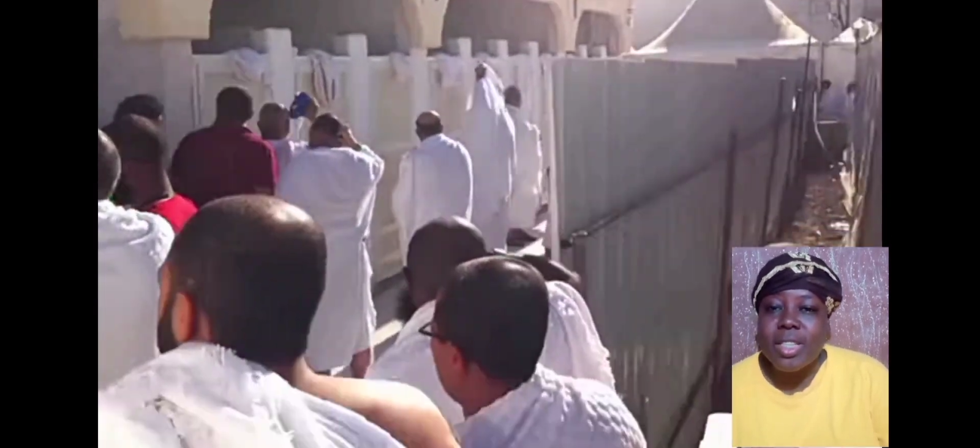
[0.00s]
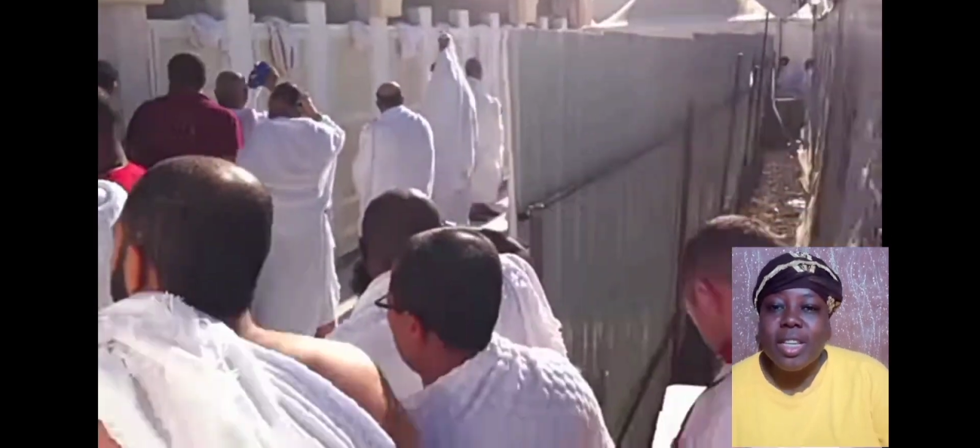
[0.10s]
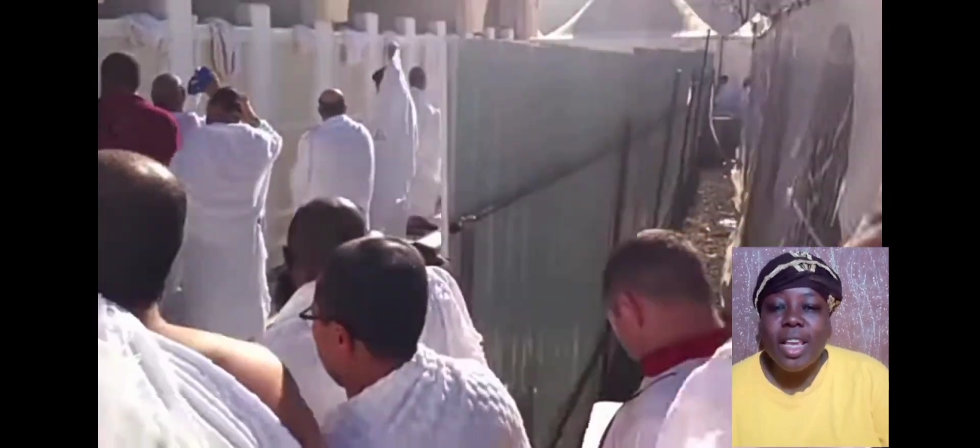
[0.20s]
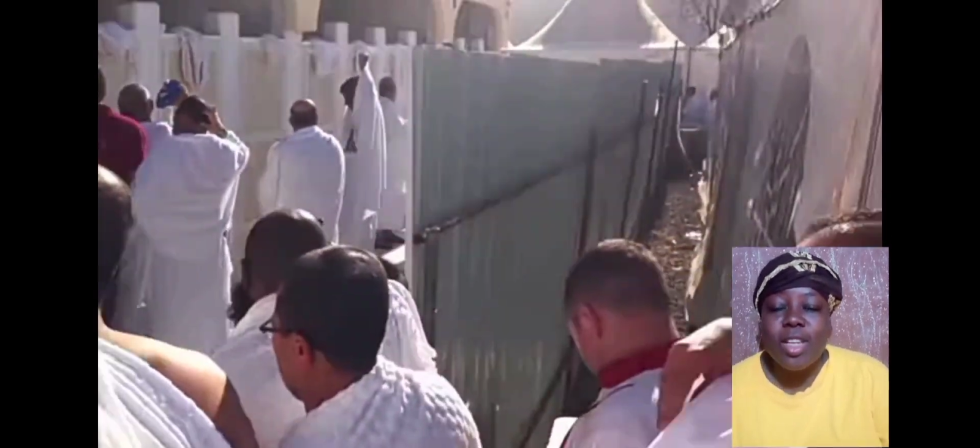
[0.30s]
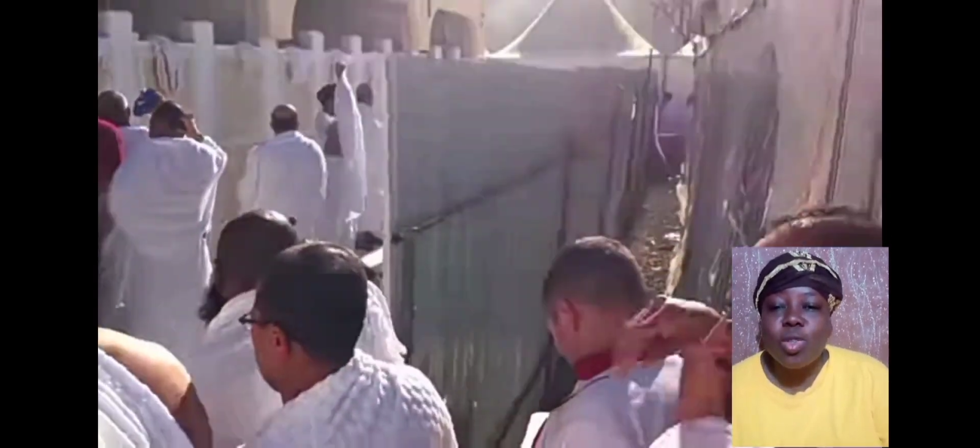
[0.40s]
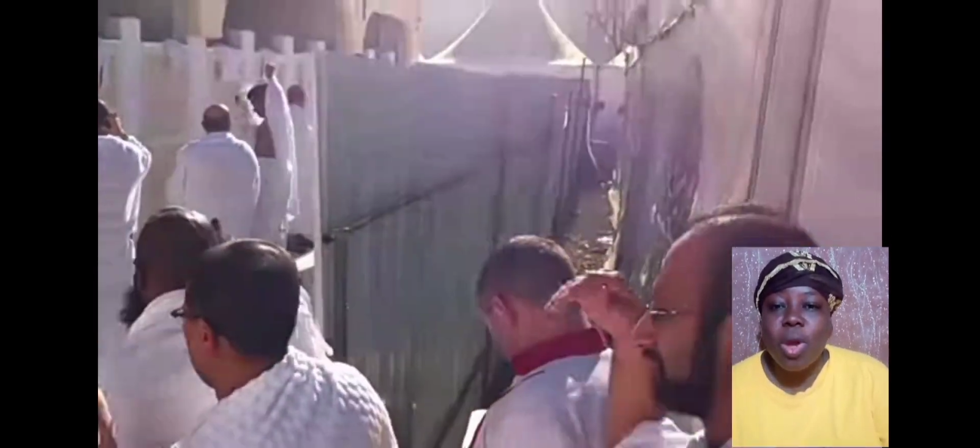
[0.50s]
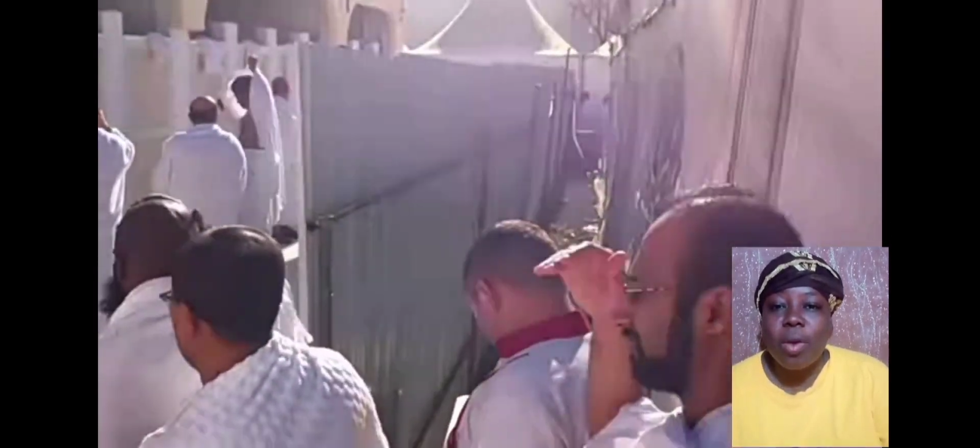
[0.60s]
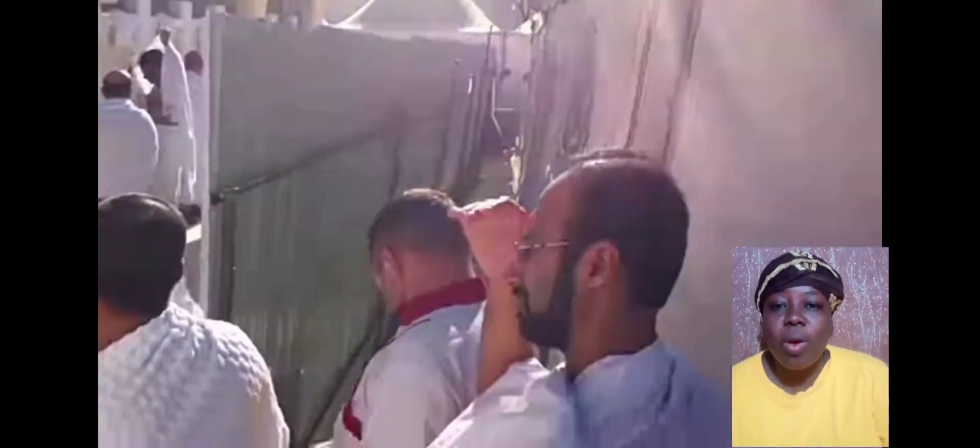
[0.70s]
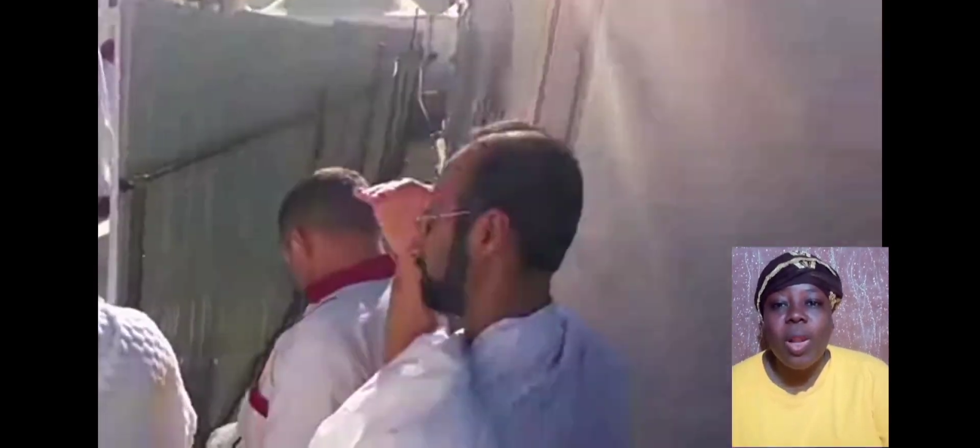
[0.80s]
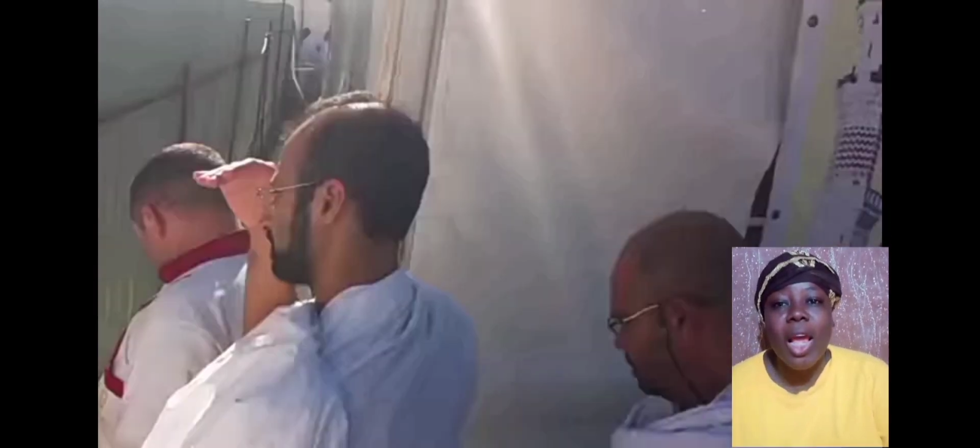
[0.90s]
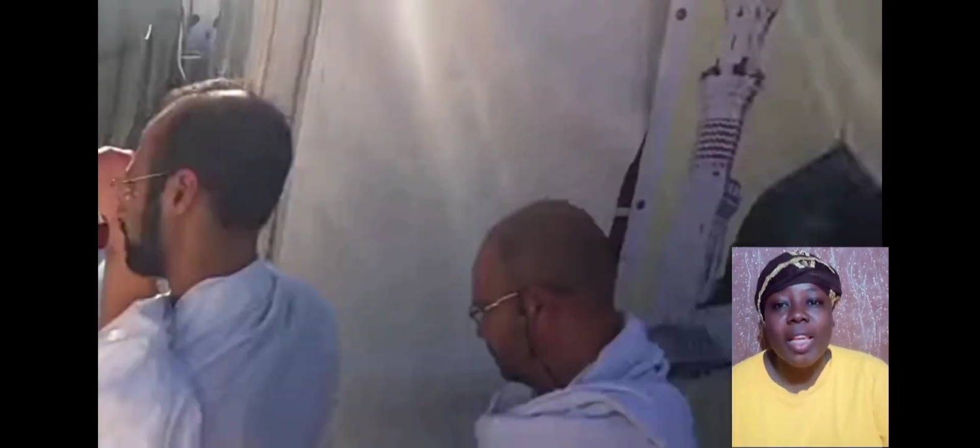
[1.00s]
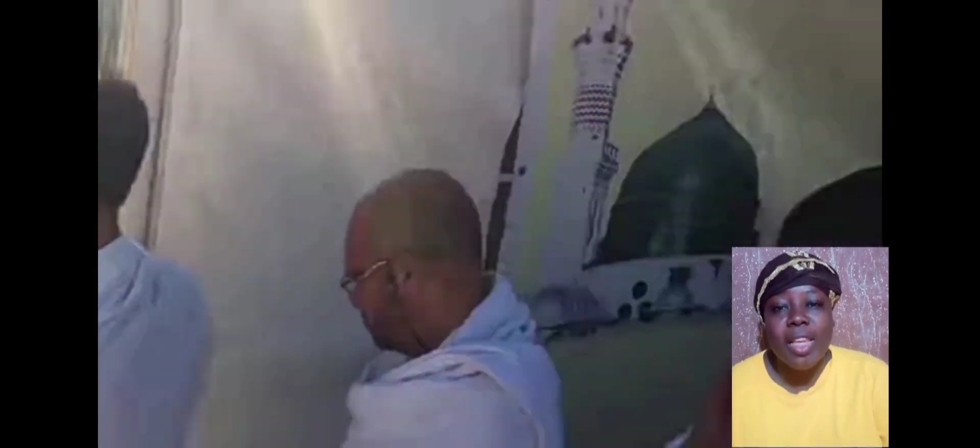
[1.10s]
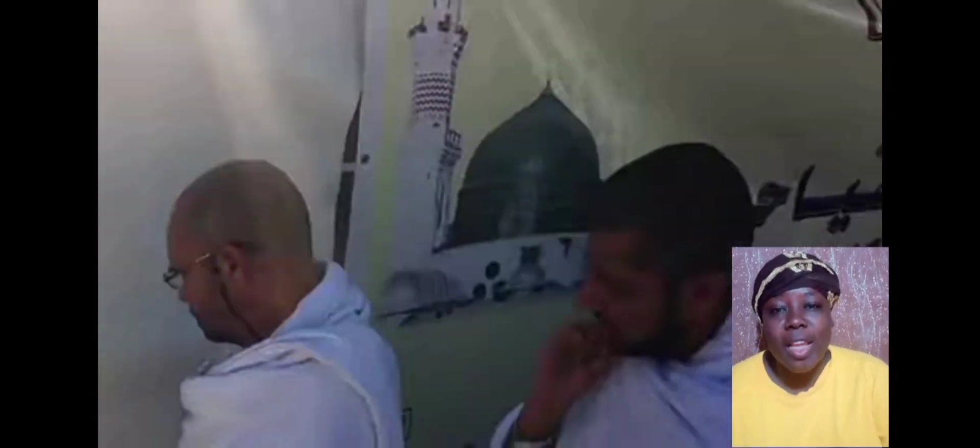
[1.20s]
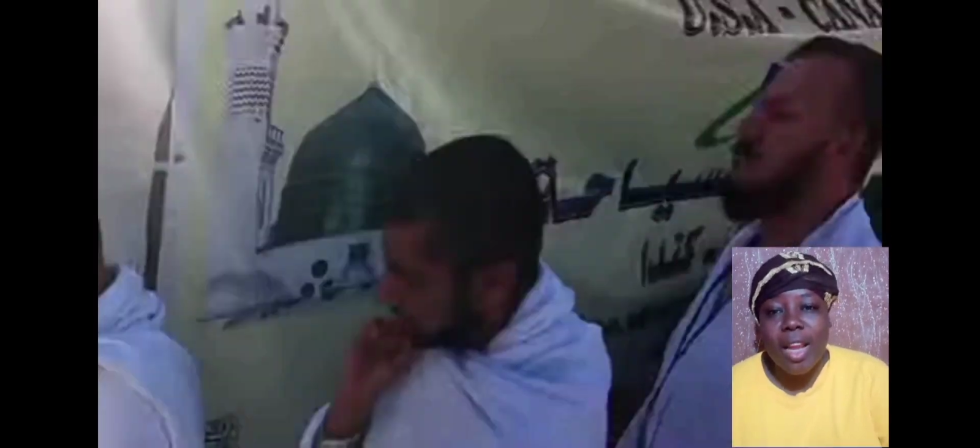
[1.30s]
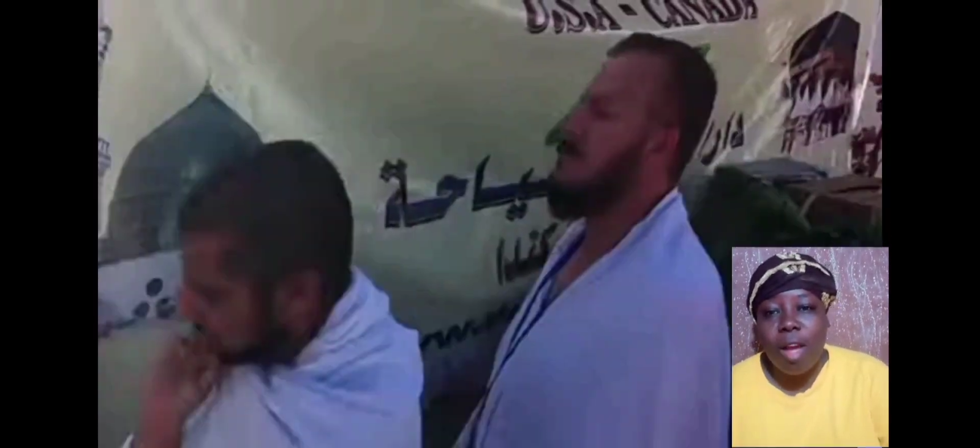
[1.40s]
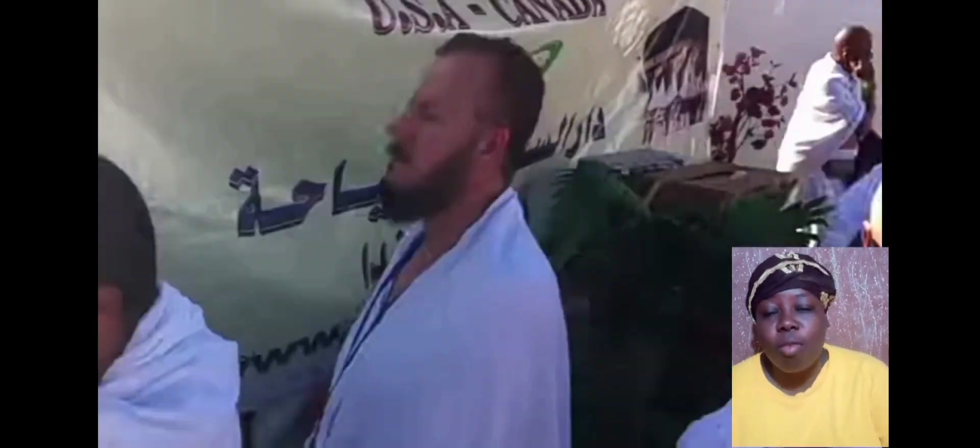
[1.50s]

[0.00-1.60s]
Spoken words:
in case you are not lucky enough